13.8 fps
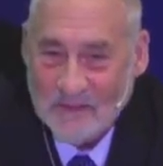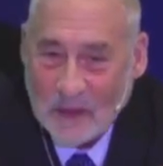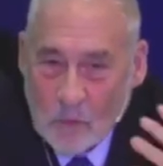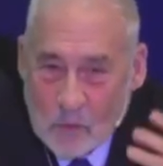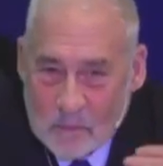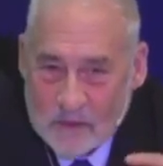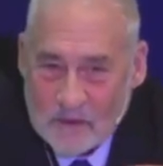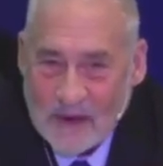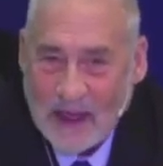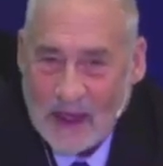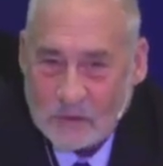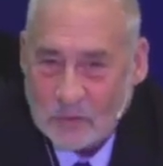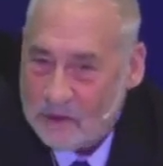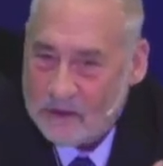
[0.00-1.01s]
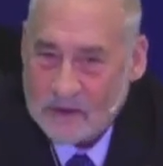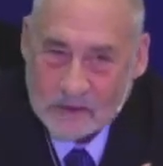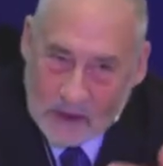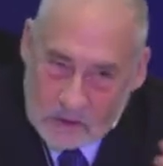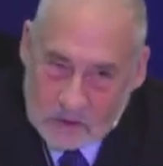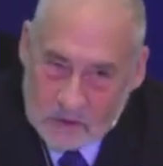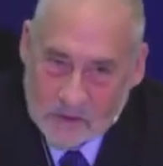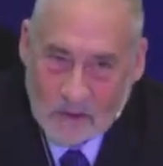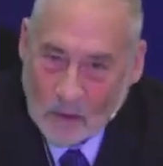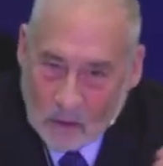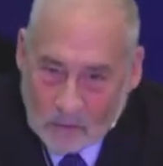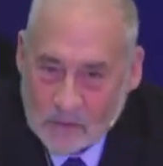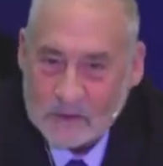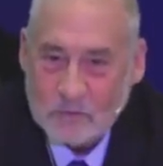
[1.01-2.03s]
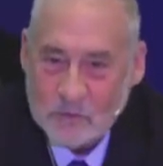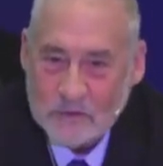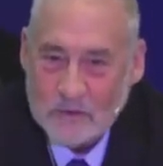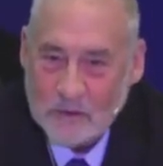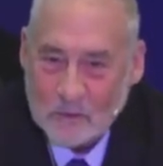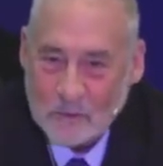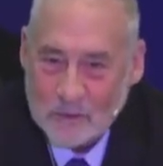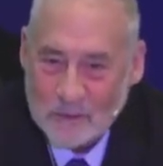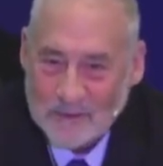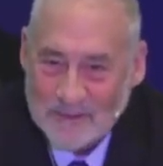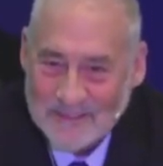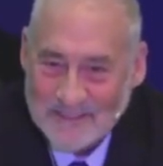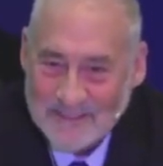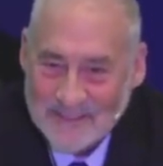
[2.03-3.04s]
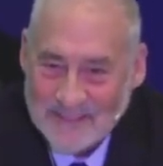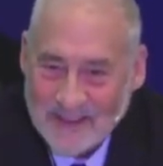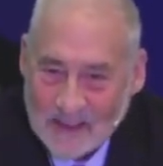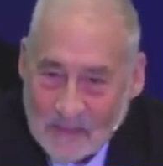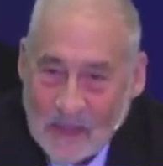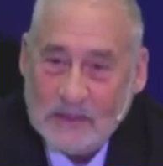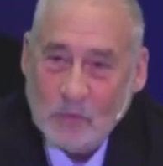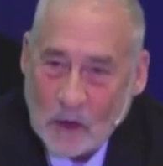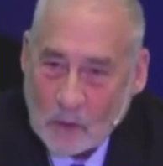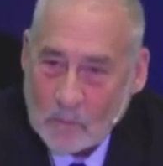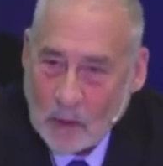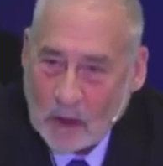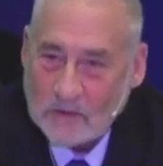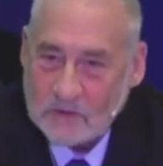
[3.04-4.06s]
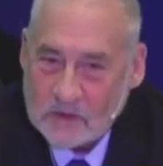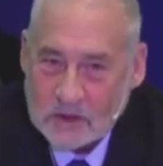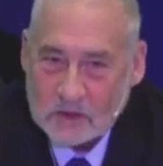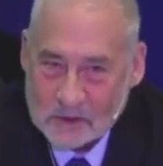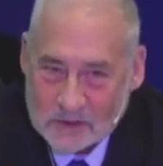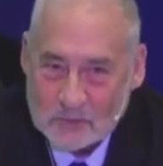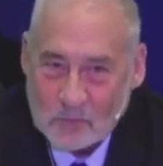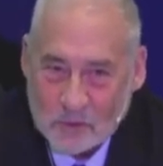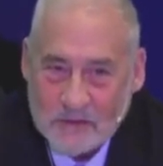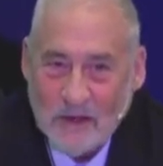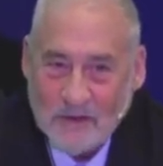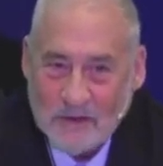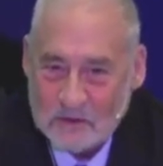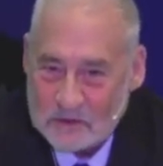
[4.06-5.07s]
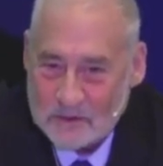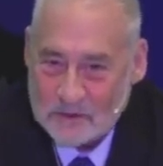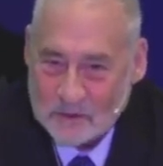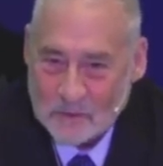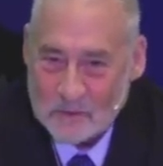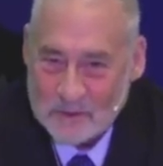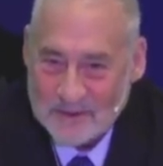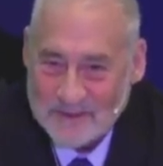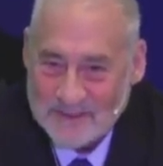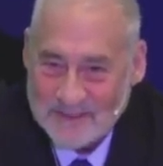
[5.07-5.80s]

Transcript: That would be the natural inclination that all of us would do, and that's what our politicians would tell us to do.